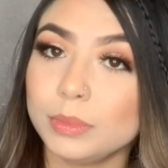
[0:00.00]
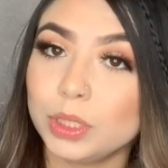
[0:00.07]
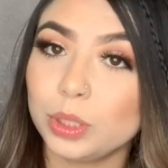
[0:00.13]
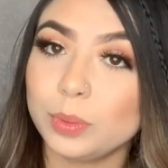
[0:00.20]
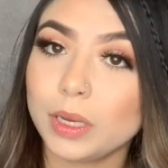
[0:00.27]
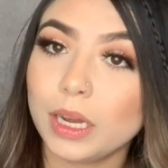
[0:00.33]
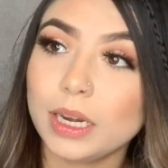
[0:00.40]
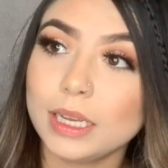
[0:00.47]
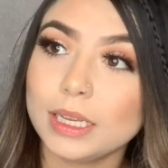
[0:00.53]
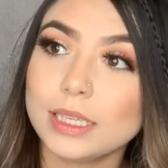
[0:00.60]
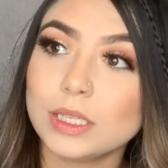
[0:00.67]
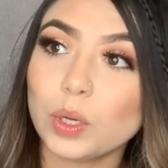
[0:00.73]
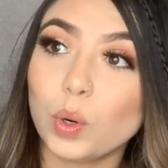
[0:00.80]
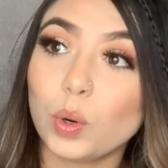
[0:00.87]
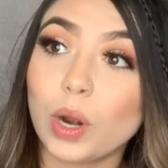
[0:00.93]
to be
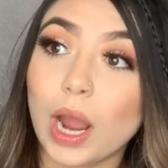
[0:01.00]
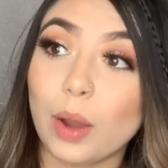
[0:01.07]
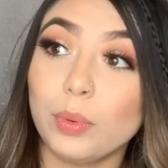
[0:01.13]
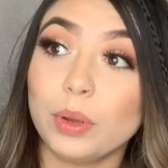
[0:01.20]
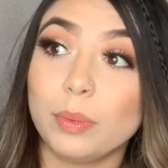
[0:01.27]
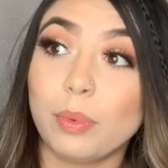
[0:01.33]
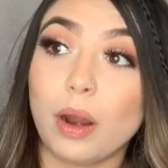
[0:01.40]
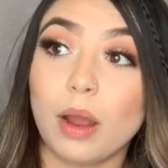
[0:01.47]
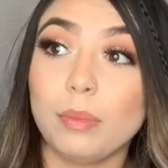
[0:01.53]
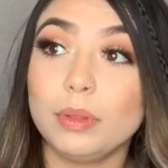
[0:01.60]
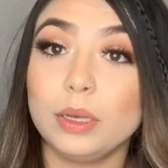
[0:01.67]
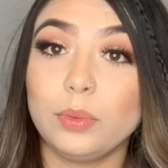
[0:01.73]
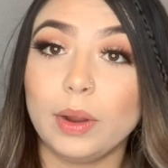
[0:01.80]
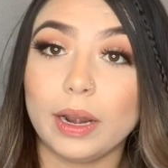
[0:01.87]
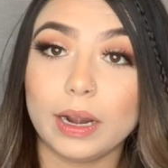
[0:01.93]
honest, or I would
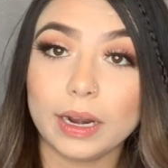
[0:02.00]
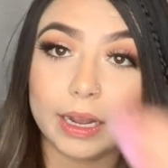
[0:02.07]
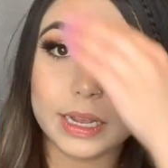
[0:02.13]
probably wear